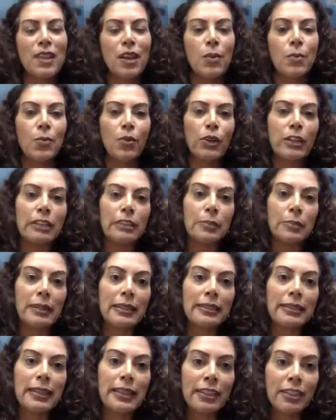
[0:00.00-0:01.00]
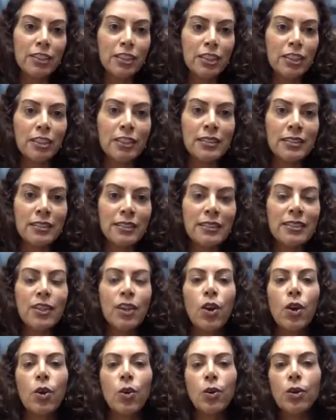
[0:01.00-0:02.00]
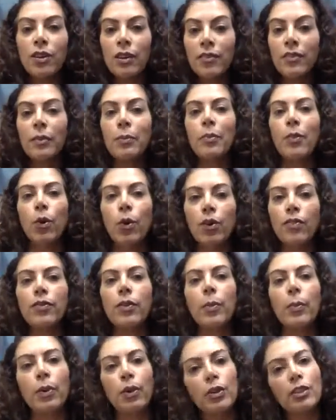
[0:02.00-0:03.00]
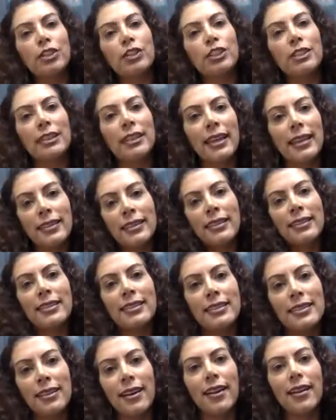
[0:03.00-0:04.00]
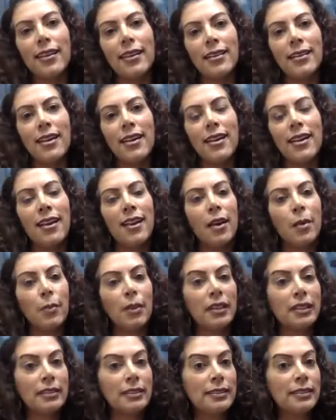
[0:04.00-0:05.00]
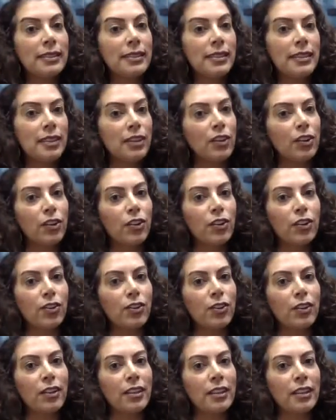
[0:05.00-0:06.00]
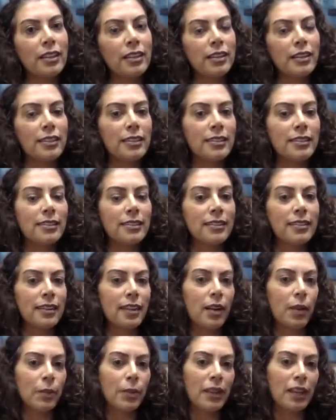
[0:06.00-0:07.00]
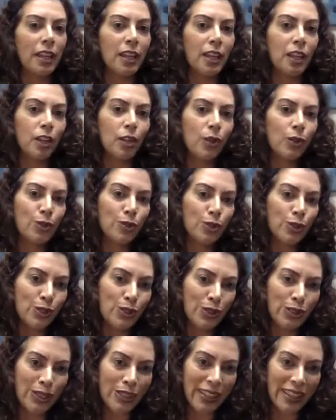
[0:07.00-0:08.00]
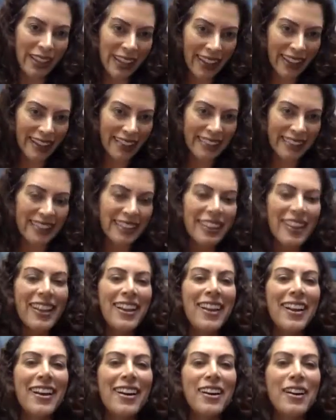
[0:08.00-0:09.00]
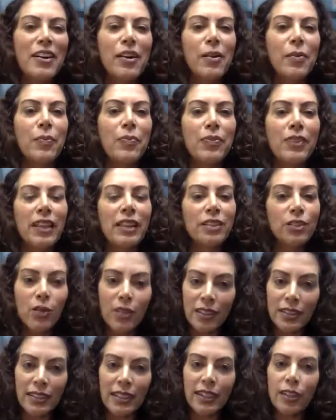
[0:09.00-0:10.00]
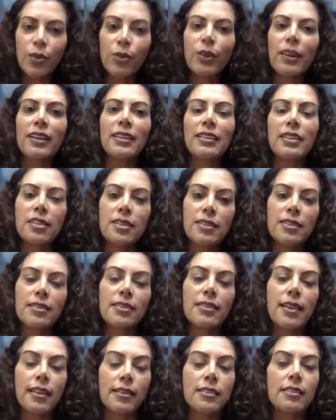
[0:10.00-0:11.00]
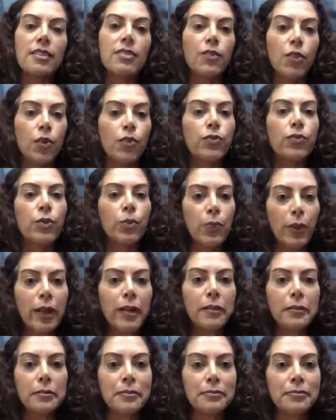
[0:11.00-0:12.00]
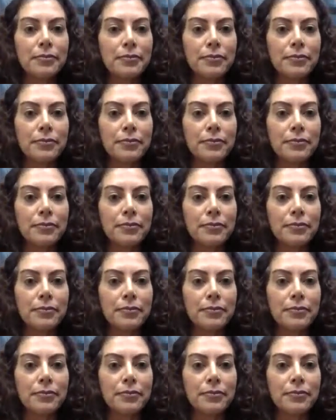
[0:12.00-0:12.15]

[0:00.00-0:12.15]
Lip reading: more expectations, or even more of a push to get things done because the year is coming closer to the end. And so this can create a sense of overwhelm.